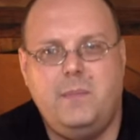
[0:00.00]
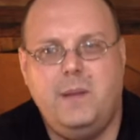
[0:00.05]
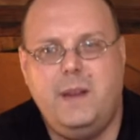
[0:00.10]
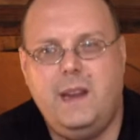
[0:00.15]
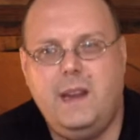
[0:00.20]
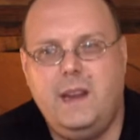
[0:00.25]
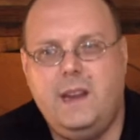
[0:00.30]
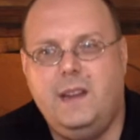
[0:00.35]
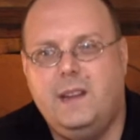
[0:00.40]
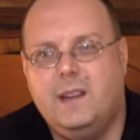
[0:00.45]

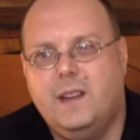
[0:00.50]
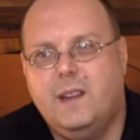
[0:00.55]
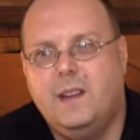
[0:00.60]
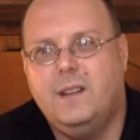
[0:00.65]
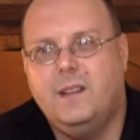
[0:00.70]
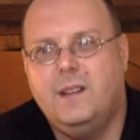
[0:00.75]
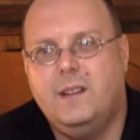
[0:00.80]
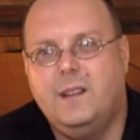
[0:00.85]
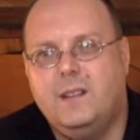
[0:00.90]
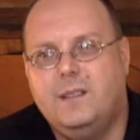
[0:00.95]
be
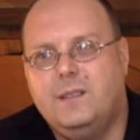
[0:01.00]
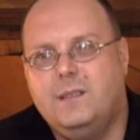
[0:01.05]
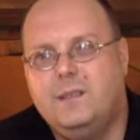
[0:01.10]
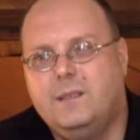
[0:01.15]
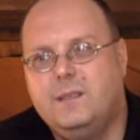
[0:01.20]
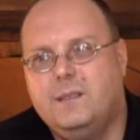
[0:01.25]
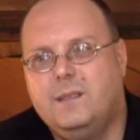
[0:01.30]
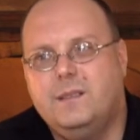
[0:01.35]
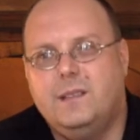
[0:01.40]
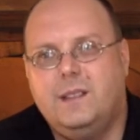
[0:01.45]

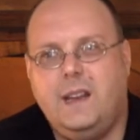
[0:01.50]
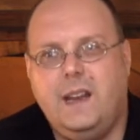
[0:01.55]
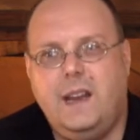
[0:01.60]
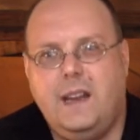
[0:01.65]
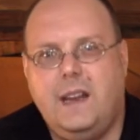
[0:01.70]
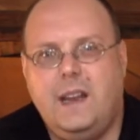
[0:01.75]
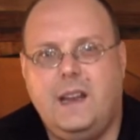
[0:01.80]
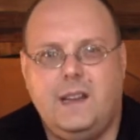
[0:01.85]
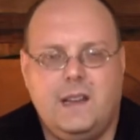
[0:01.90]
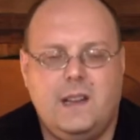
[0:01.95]

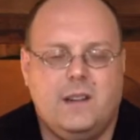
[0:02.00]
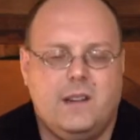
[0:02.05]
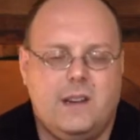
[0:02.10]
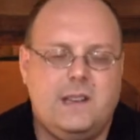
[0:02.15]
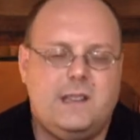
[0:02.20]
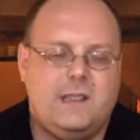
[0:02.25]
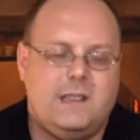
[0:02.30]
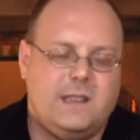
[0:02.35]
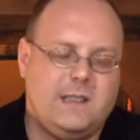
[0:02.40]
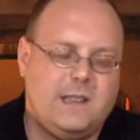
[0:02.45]

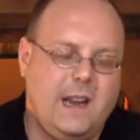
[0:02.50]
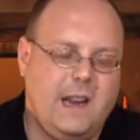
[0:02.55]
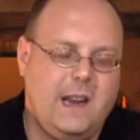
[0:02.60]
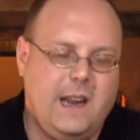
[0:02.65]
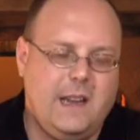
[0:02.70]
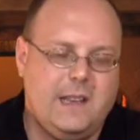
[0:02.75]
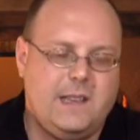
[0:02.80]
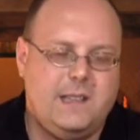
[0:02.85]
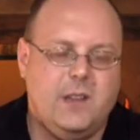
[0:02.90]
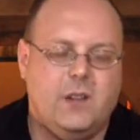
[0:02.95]
it's
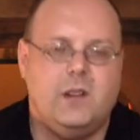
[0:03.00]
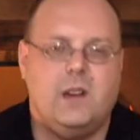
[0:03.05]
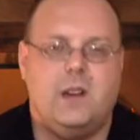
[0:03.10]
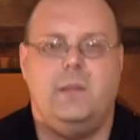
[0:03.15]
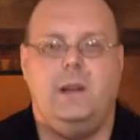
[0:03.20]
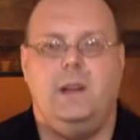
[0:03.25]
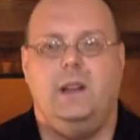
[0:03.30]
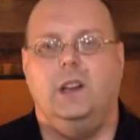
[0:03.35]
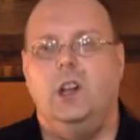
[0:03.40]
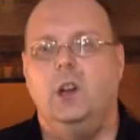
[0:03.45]
it's still going
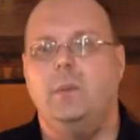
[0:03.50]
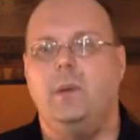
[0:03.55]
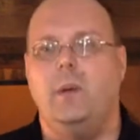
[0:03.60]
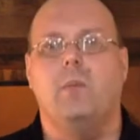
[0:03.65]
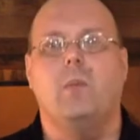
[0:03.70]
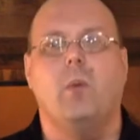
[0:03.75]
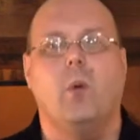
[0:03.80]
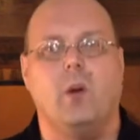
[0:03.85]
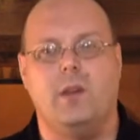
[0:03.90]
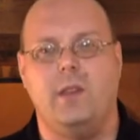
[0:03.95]
to be a little bit
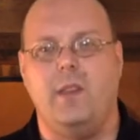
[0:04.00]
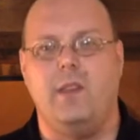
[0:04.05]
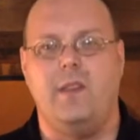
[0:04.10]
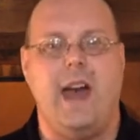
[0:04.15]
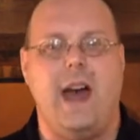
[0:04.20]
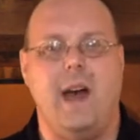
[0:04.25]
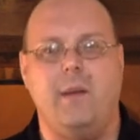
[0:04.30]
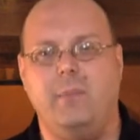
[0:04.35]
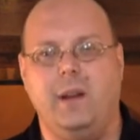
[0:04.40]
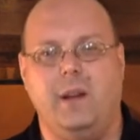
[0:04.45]
more than
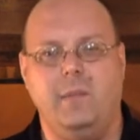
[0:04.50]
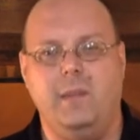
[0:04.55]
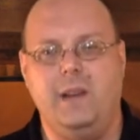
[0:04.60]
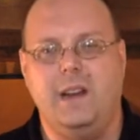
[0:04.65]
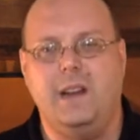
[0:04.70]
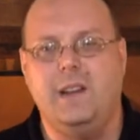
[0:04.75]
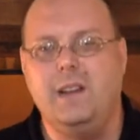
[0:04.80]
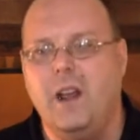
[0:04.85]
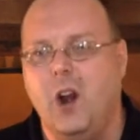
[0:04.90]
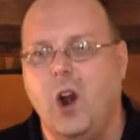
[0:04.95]
that. But I
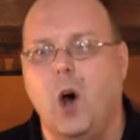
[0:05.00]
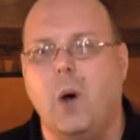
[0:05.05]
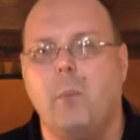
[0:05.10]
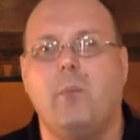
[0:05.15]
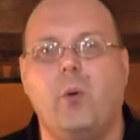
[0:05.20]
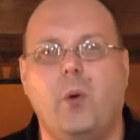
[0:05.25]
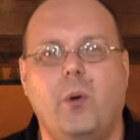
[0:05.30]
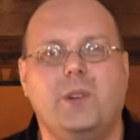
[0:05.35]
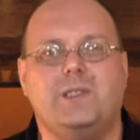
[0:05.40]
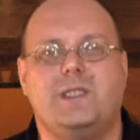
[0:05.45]
mean, it, it, all
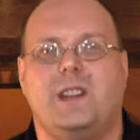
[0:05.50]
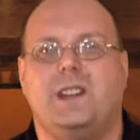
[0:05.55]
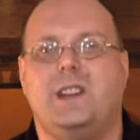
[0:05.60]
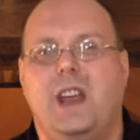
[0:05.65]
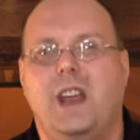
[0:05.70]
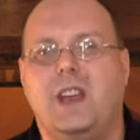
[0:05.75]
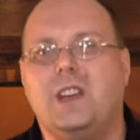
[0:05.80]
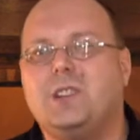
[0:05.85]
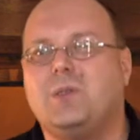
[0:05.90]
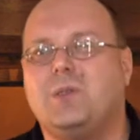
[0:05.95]
boils down
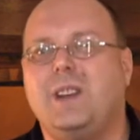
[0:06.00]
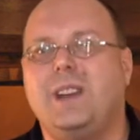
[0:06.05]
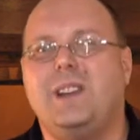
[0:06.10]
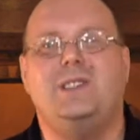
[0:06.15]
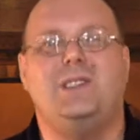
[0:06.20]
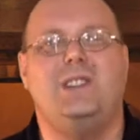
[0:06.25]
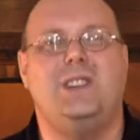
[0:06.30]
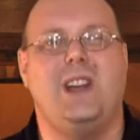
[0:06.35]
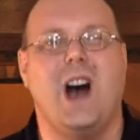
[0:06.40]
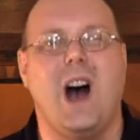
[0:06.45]
to history
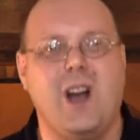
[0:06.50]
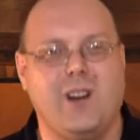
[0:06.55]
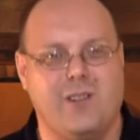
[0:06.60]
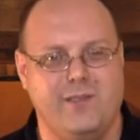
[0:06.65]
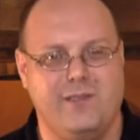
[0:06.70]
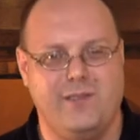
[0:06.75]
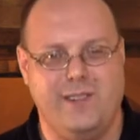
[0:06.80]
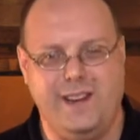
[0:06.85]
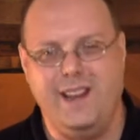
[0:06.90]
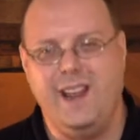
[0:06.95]
and
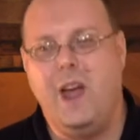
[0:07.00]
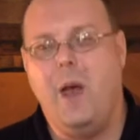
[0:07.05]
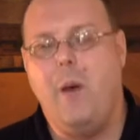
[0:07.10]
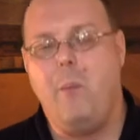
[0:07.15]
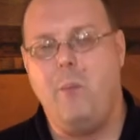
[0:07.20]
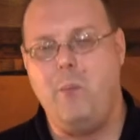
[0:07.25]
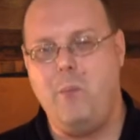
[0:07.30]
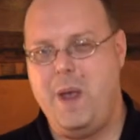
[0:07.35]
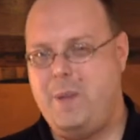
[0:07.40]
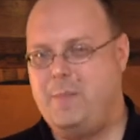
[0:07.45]
geography.
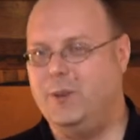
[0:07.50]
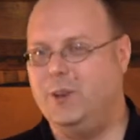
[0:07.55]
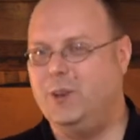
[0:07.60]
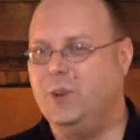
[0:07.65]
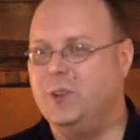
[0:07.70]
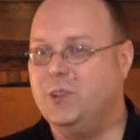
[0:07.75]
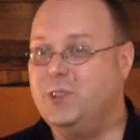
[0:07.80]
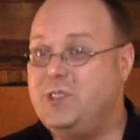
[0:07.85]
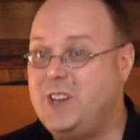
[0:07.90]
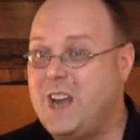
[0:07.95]
Maybe a
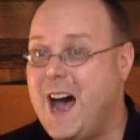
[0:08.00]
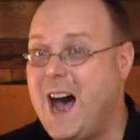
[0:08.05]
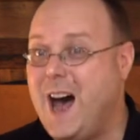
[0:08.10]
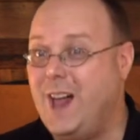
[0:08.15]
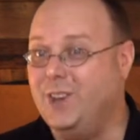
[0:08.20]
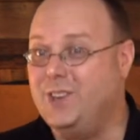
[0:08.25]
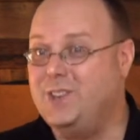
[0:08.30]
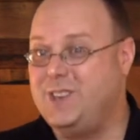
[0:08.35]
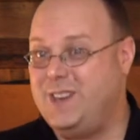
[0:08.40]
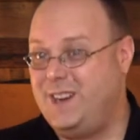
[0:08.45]
little
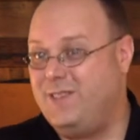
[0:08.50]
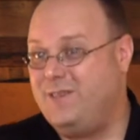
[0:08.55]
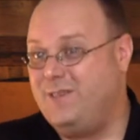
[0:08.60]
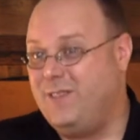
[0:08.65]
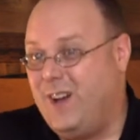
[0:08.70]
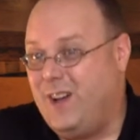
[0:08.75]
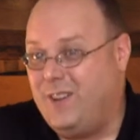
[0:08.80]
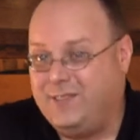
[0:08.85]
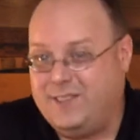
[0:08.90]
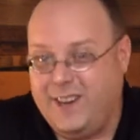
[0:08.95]
geology
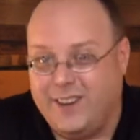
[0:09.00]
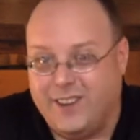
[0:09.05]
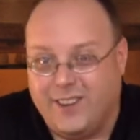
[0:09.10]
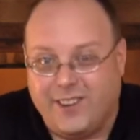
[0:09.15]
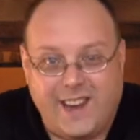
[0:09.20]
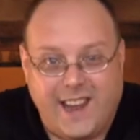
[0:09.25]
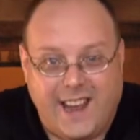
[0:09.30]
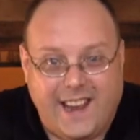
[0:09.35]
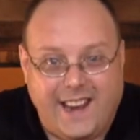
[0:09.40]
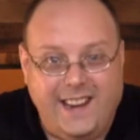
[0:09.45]
involved here,
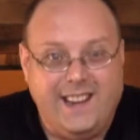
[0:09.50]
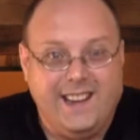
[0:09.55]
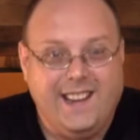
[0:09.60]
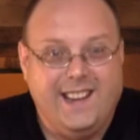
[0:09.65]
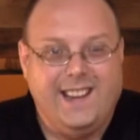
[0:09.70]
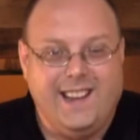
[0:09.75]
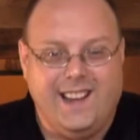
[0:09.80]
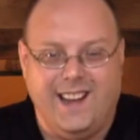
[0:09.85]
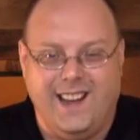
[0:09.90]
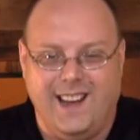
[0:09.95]
okay?
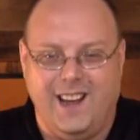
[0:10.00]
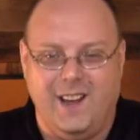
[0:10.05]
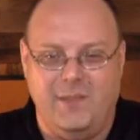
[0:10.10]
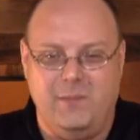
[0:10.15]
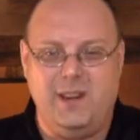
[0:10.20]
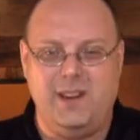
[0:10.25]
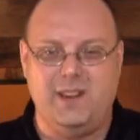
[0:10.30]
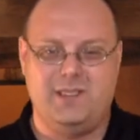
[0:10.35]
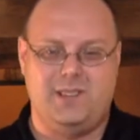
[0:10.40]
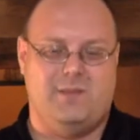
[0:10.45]

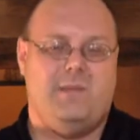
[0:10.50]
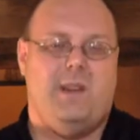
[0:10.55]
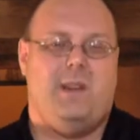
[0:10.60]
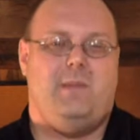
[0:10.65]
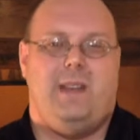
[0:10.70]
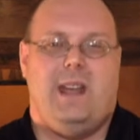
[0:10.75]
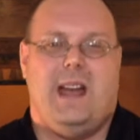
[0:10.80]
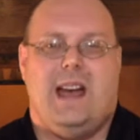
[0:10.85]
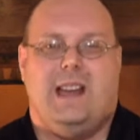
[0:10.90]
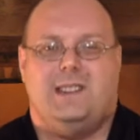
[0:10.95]
Um, because they're
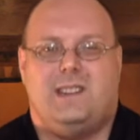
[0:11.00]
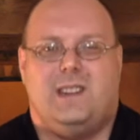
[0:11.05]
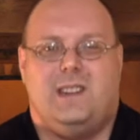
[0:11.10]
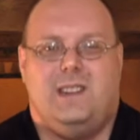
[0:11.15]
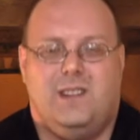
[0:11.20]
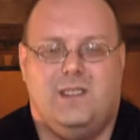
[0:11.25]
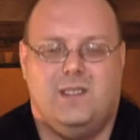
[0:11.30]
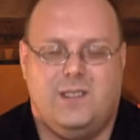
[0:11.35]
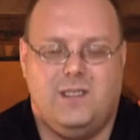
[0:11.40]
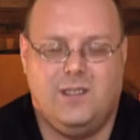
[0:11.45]
maybe
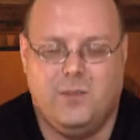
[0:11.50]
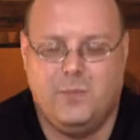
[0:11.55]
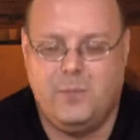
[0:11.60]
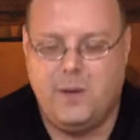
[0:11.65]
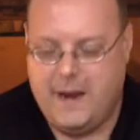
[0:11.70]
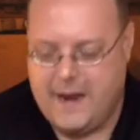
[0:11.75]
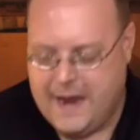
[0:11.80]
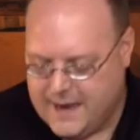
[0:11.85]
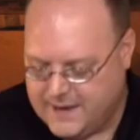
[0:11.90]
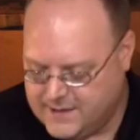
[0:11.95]
asking, you know, they'll
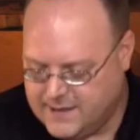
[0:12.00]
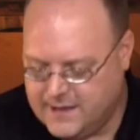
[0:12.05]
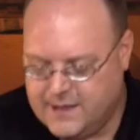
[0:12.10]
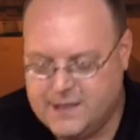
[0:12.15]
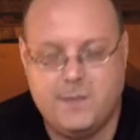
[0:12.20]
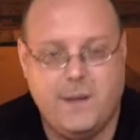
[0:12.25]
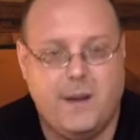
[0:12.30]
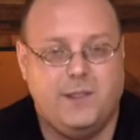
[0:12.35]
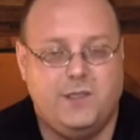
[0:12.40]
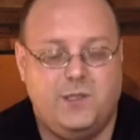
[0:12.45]
probably ask
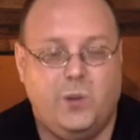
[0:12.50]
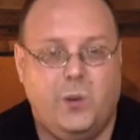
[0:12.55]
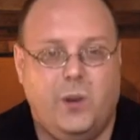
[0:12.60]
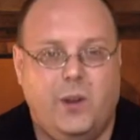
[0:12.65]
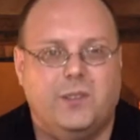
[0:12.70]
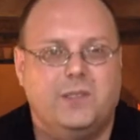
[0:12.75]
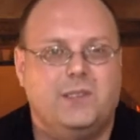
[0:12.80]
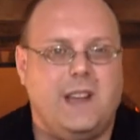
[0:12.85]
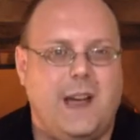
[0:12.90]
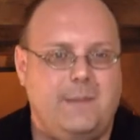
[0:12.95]
things about
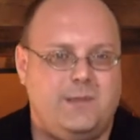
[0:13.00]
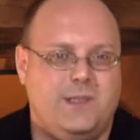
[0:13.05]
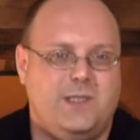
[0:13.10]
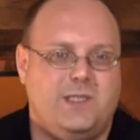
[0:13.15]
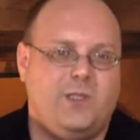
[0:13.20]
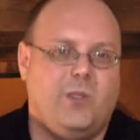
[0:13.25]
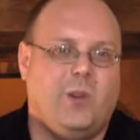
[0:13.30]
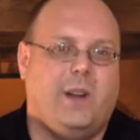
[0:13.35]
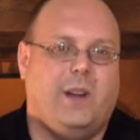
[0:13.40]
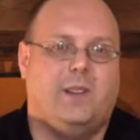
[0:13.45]
soil types of
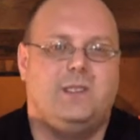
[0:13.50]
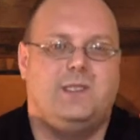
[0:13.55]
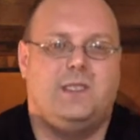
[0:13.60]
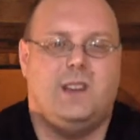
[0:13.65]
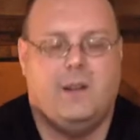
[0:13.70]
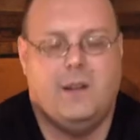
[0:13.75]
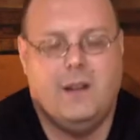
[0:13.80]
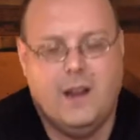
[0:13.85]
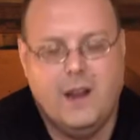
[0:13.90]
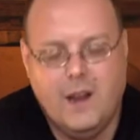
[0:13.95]
soil.
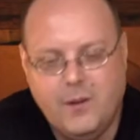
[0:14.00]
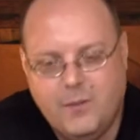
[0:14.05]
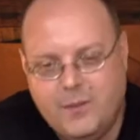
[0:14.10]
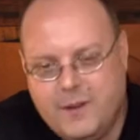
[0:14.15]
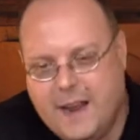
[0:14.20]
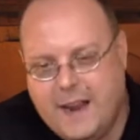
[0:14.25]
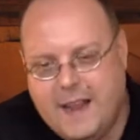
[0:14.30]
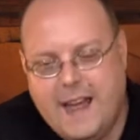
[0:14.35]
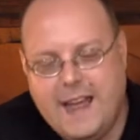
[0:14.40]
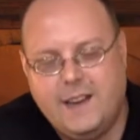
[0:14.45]
So
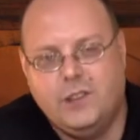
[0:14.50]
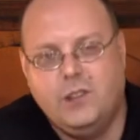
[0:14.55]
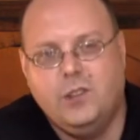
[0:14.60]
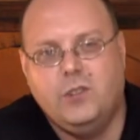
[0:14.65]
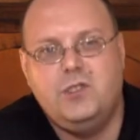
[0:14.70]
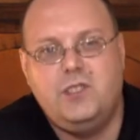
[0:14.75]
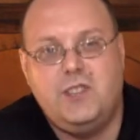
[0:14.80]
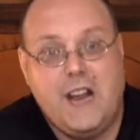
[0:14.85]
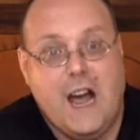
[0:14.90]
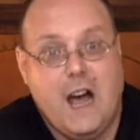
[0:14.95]
we got to add a
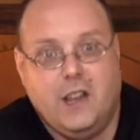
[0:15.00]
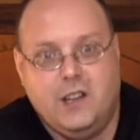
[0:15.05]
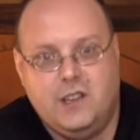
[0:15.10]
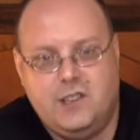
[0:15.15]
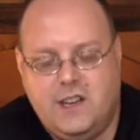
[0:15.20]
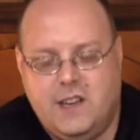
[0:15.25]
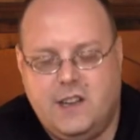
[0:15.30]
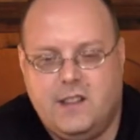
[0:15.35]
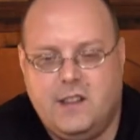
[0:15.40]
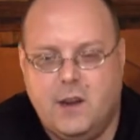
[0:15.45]
little
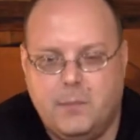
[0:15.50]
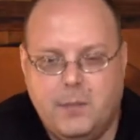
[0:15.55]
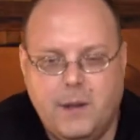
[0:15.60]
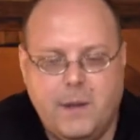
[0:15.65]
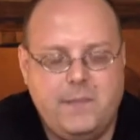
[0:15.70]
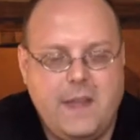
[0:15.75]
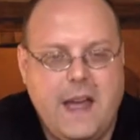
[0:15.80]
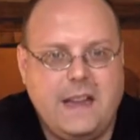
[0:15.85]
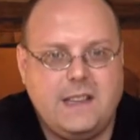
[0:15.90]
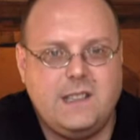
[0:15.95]
geology in there.
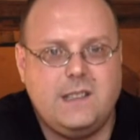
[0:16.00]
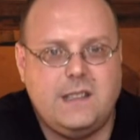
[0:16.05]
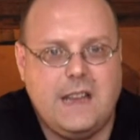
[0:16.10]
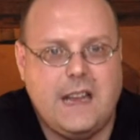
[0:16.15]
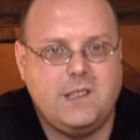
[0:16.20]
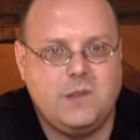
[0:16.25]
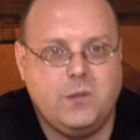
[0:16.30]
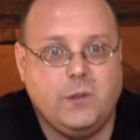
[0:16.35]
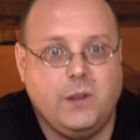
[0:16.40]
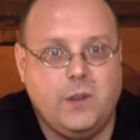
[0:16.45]
But that's
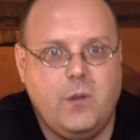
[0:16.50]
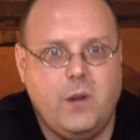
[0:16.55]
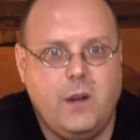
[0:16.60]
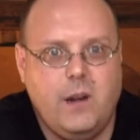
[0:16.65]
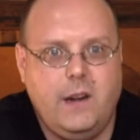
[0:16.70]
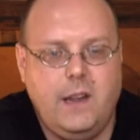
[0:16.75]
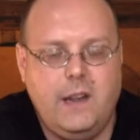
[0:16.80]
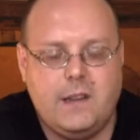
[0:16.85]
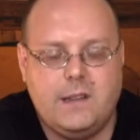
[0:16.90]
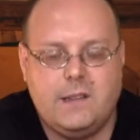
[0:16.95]
that's really
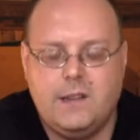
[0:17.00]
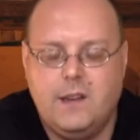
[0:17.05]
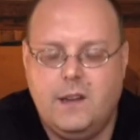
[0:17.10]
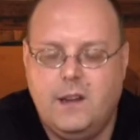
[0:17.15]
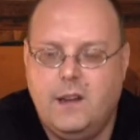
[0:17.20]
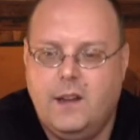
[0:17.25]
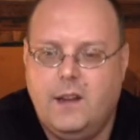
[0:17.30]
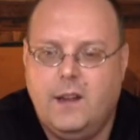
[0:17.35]
what it is.